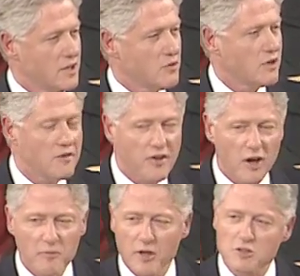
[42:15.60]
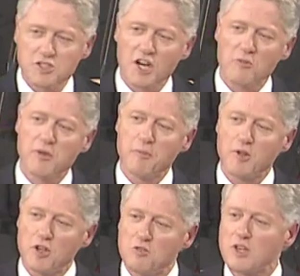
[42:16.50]
We've helped those young
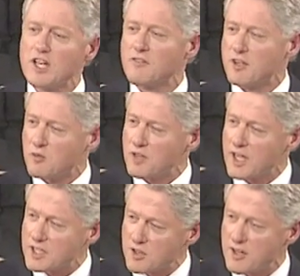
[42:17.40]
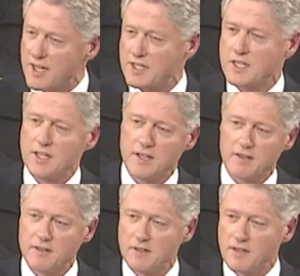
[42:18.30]
people who leave it when they turn 18.
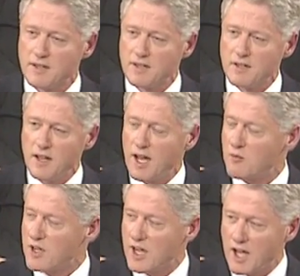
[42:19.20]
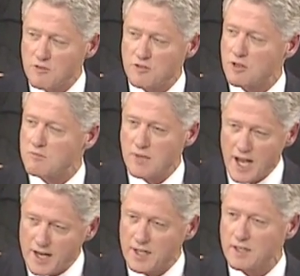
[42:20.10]
And we have
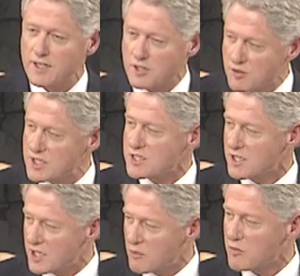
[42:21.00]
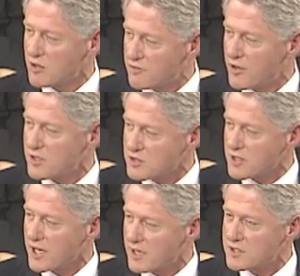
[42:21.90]
dramatically increased the number of foster
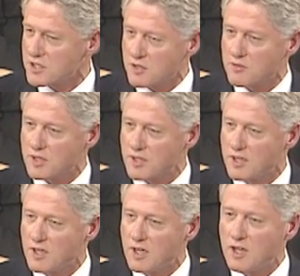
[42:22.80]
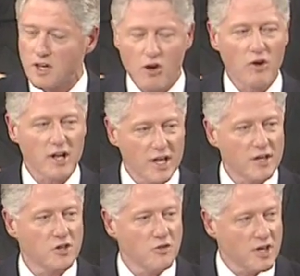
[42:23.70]
care children going
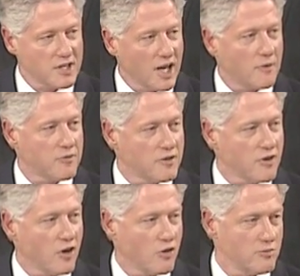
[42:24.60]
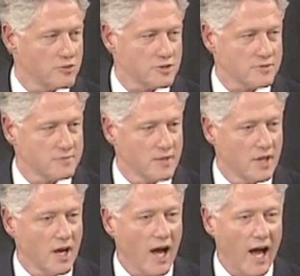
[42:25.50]
into adoptive homes.
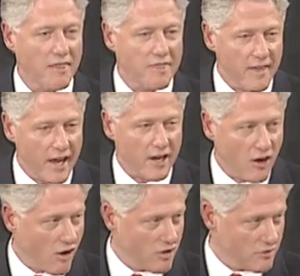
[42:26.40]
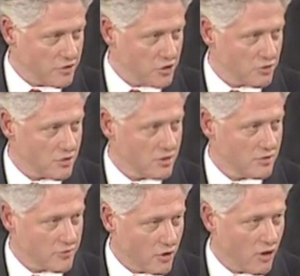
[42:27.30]
I thank all of you
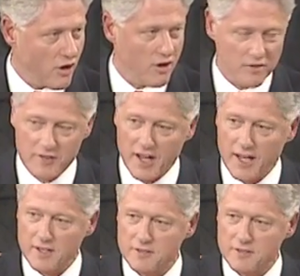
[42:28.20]
for all of that.